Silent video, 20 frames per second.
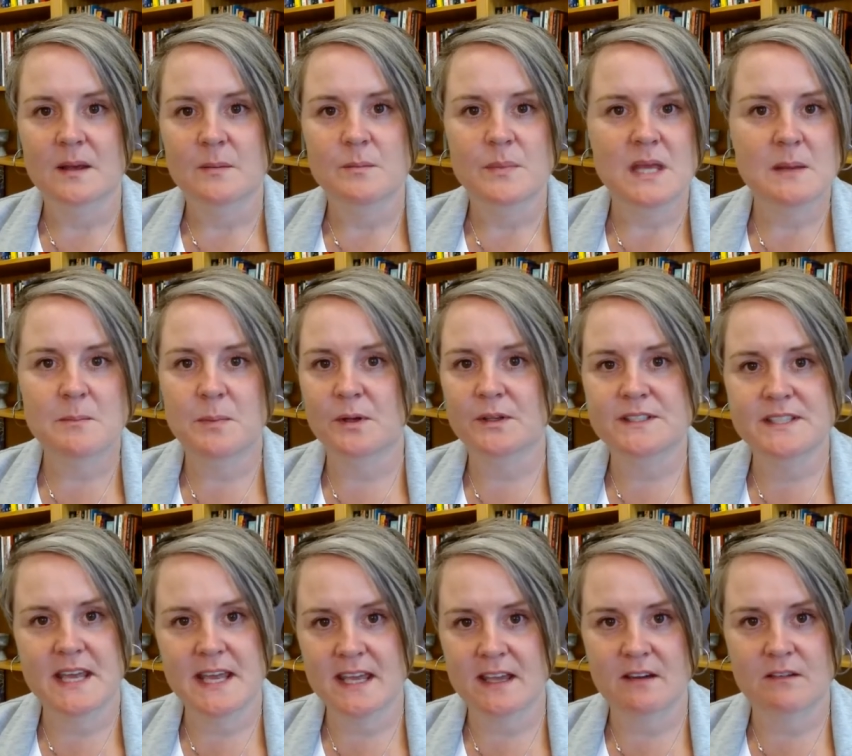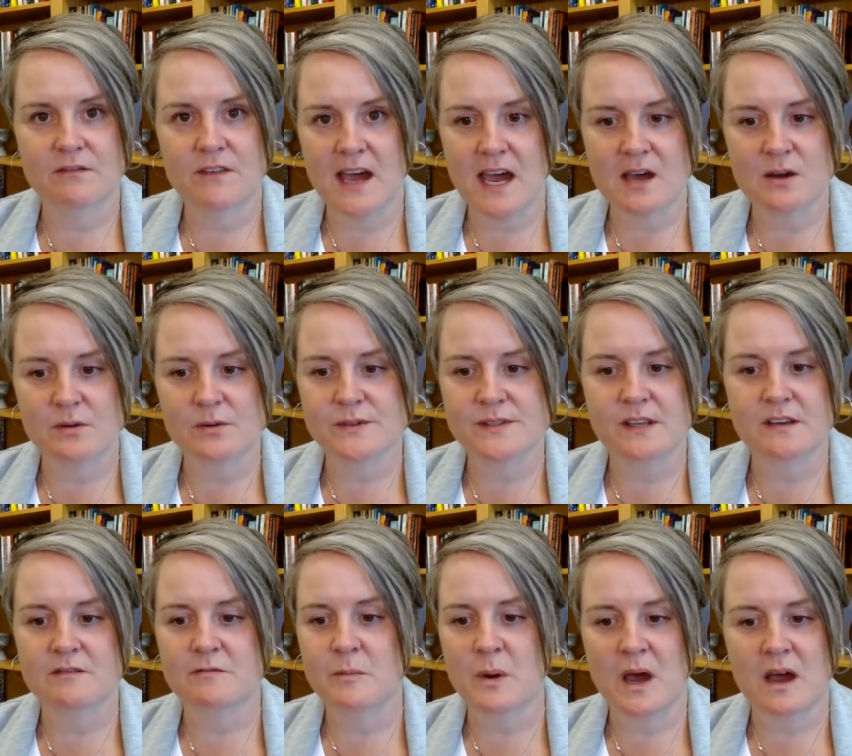People take vows
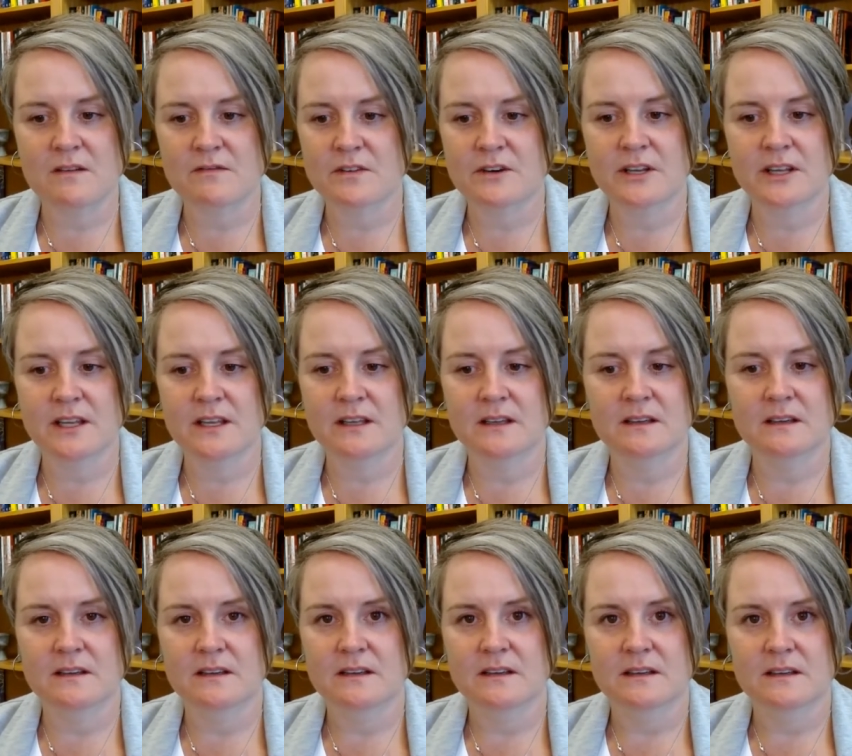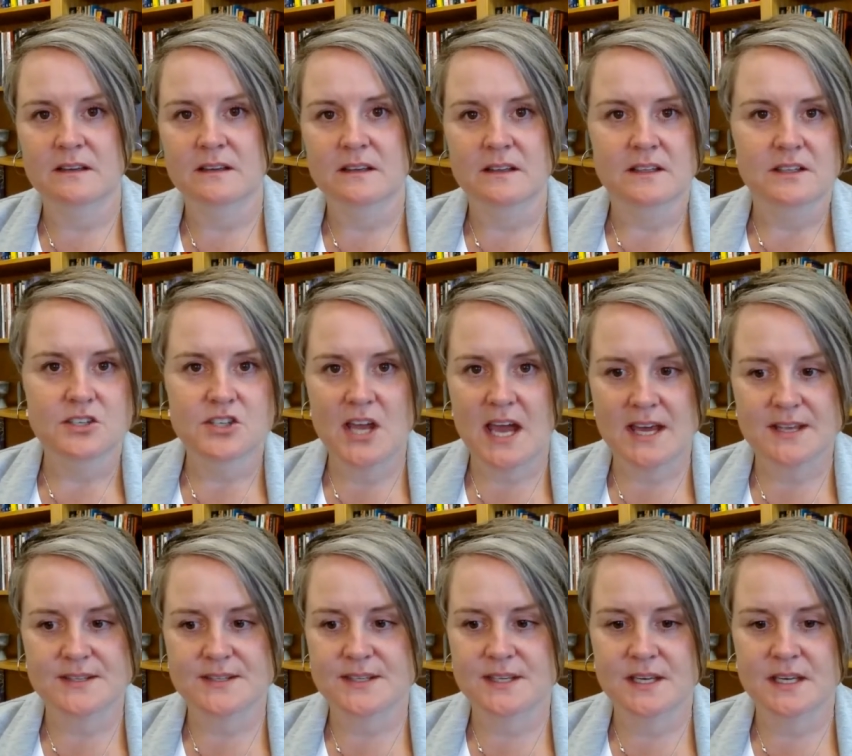of poverty,
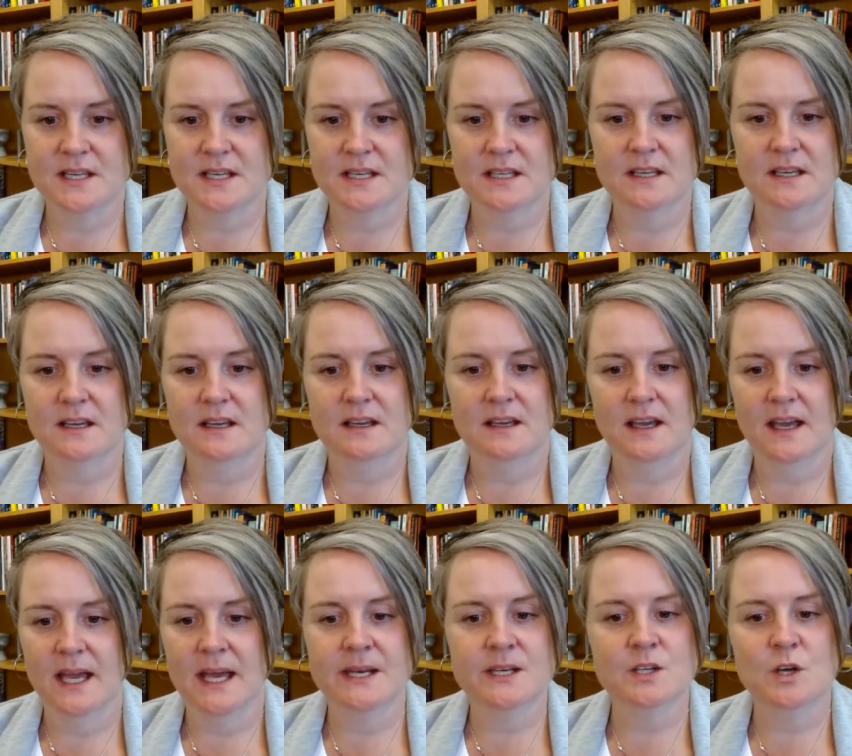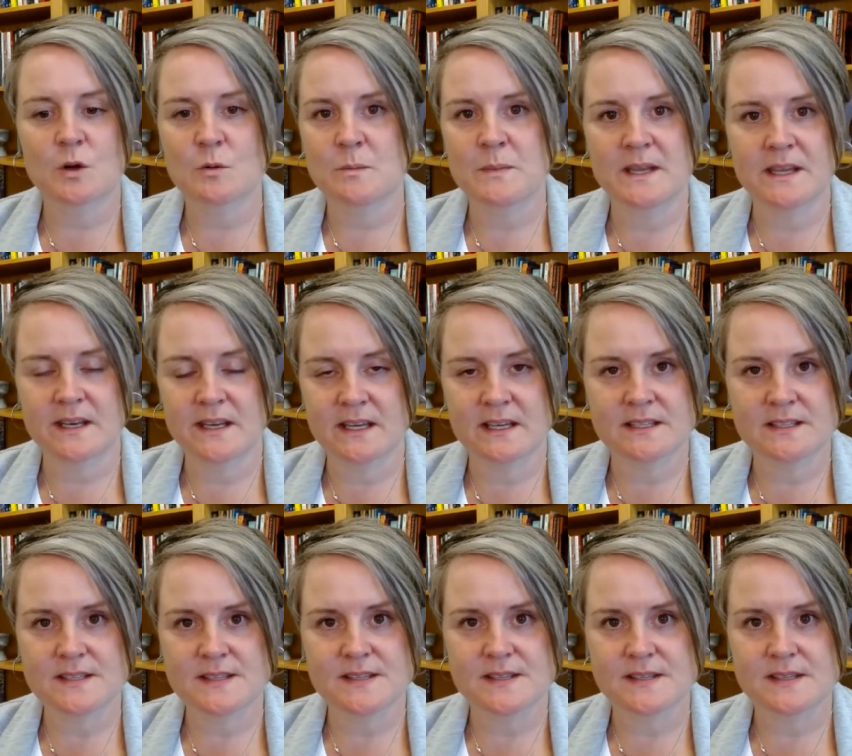chastity, and
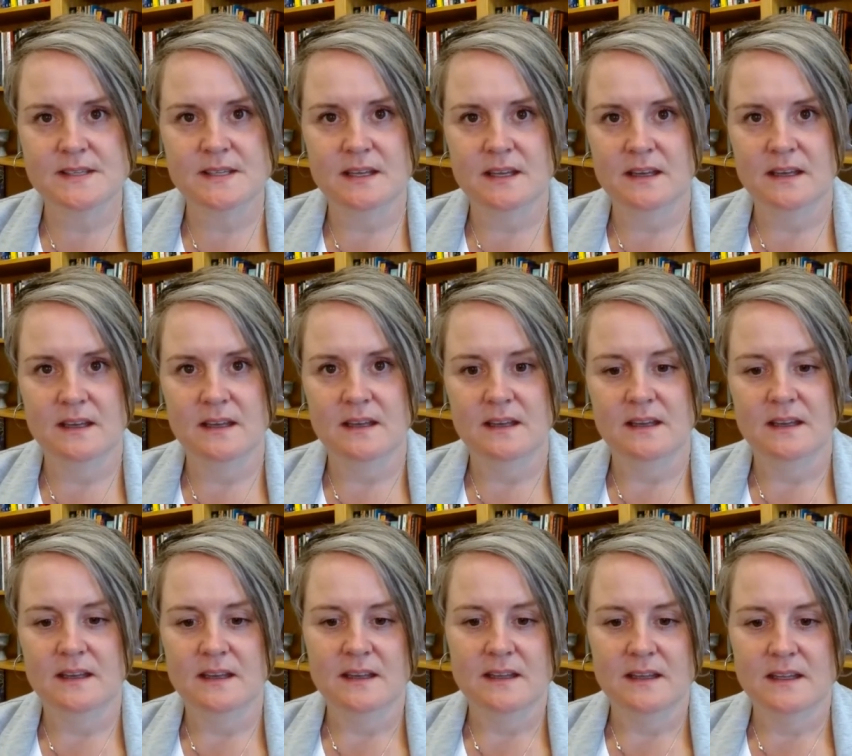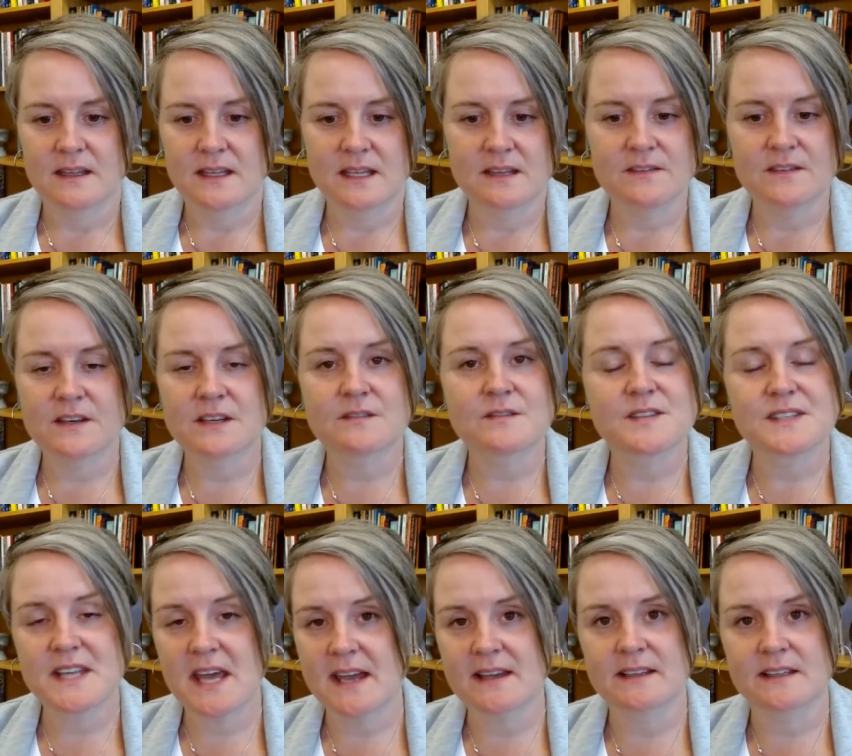obedience, even of
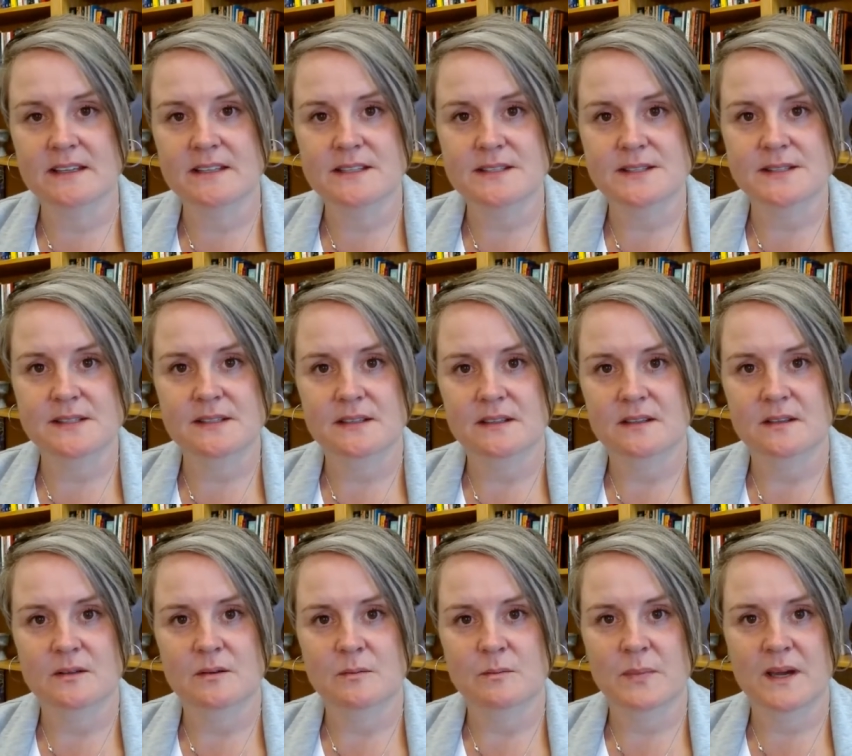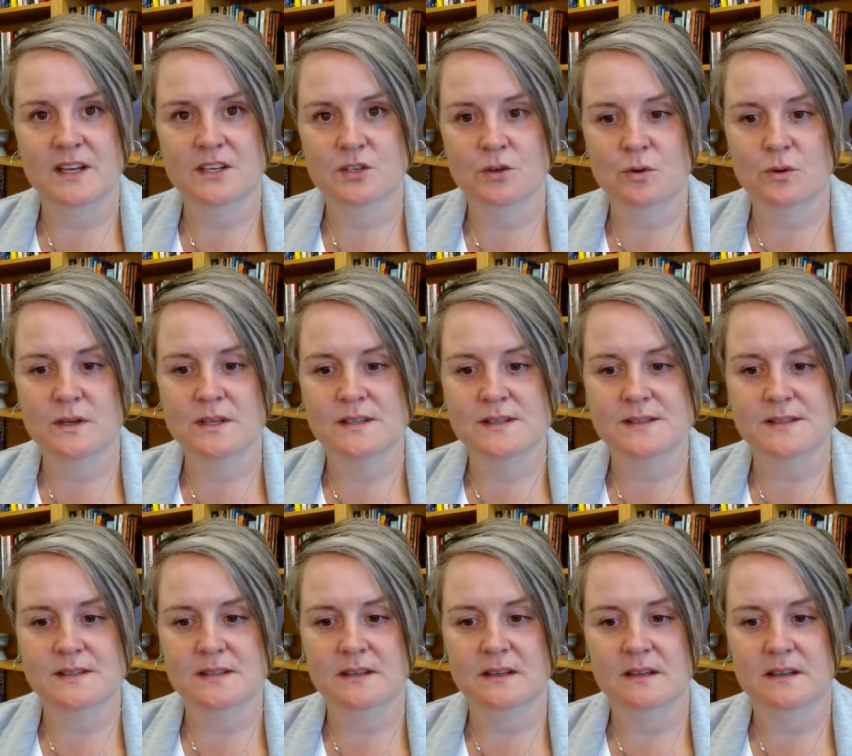silence by
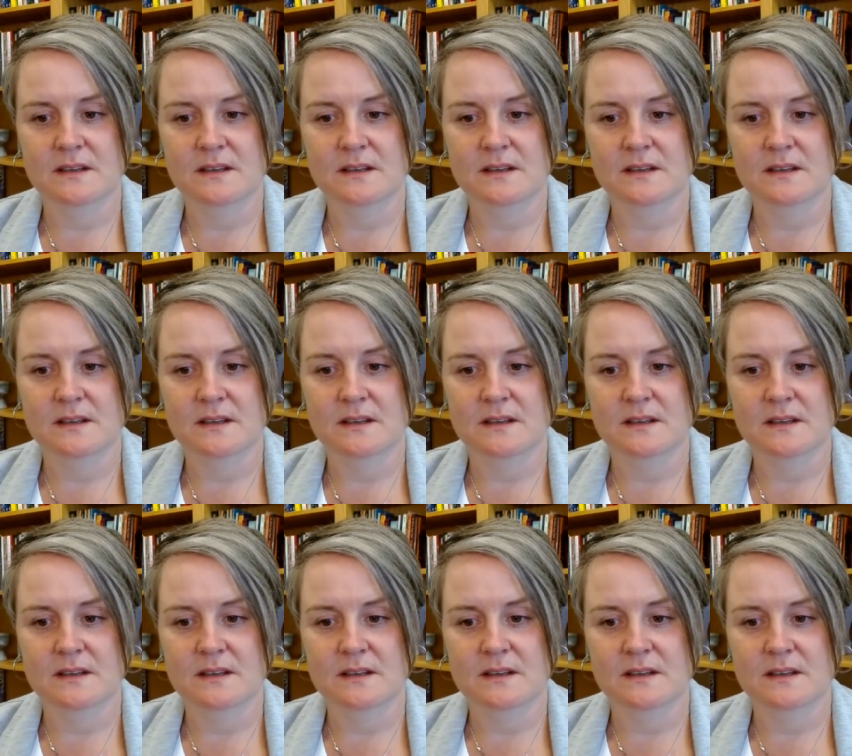choice.